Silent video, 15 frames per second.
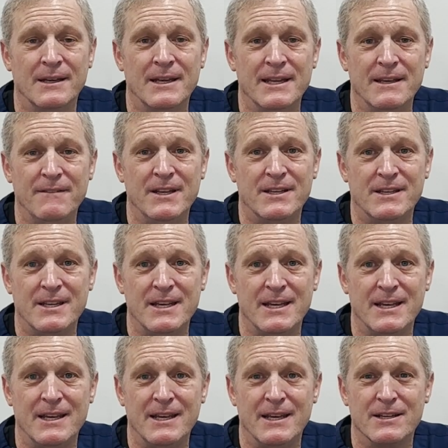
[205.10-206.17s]

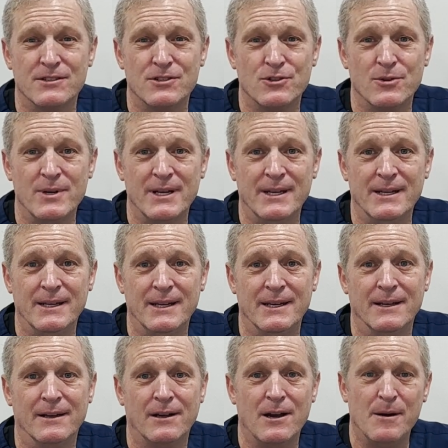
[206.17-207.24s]
DVT is treated
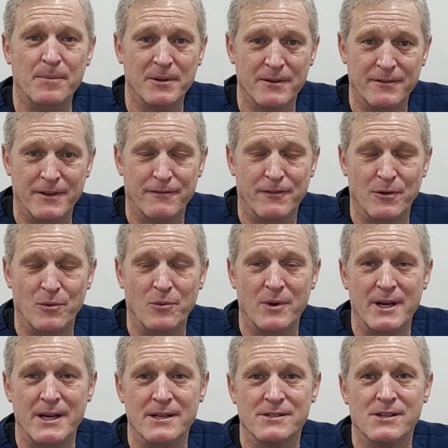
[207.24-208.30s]
in a couple of different
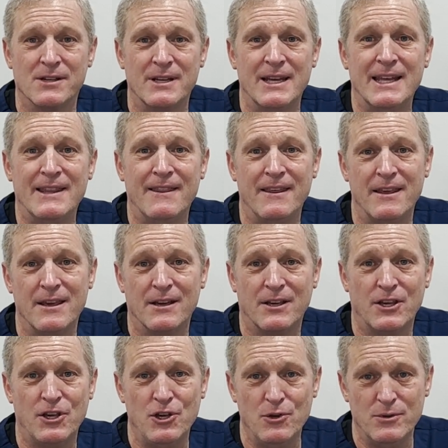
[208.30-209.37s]
ways. In the
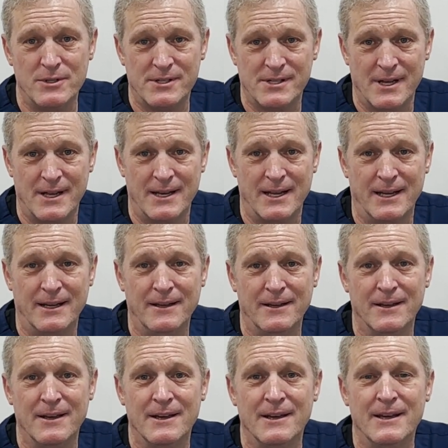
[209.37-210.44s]
acute setting,
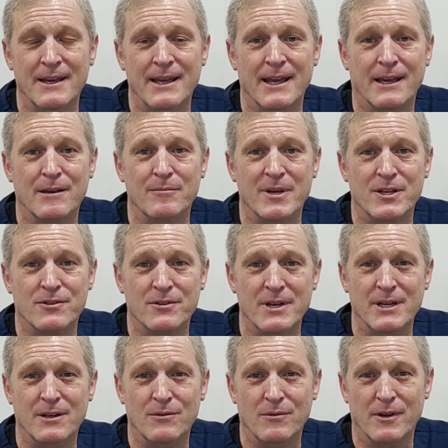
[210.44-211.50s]
it can be
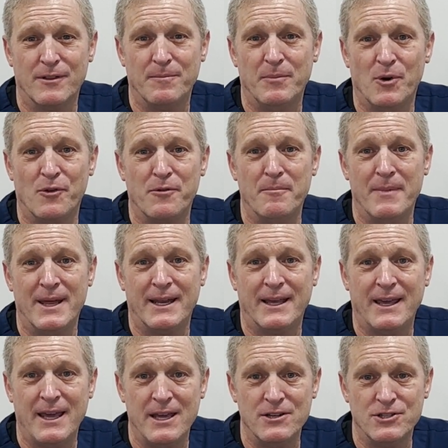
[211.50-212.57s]
treated with both
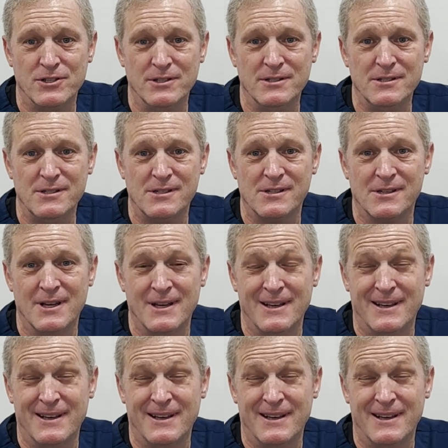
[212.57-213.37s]
medications.